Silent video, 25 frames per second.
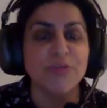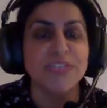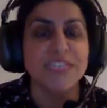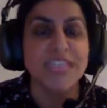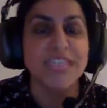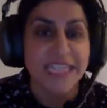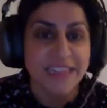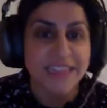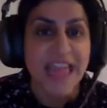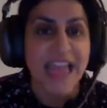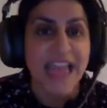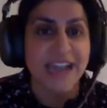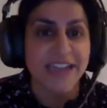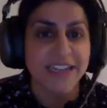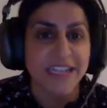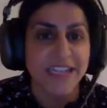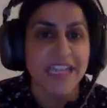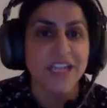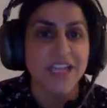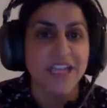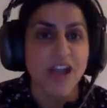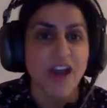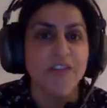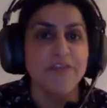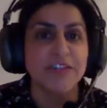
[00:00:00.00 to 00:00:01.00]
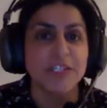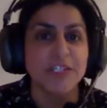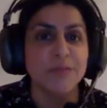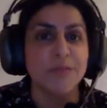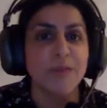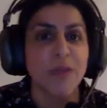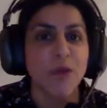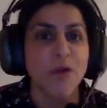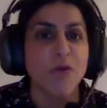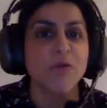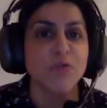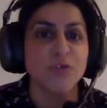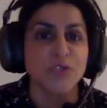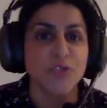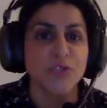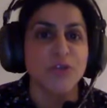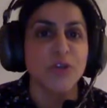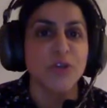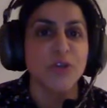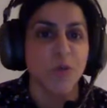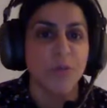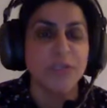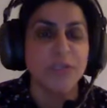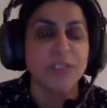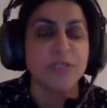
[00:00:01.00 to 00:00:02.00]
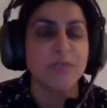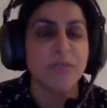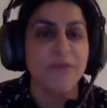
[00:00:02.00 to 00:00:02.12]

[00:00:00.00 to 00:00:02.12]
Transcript: did then encourage me also told me to